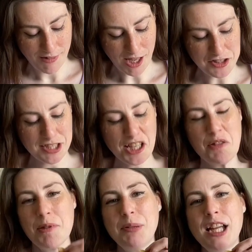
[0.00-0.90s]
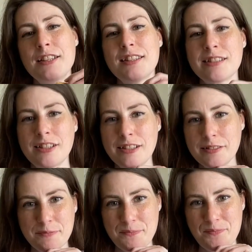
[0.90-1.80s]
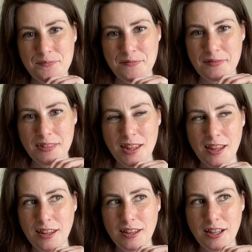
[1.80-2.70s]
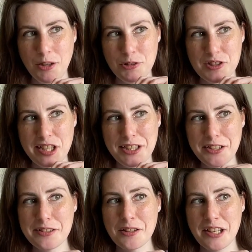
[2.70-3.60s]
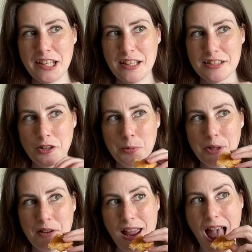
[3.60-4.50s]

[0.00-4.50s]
I just hope the place I want to use is open.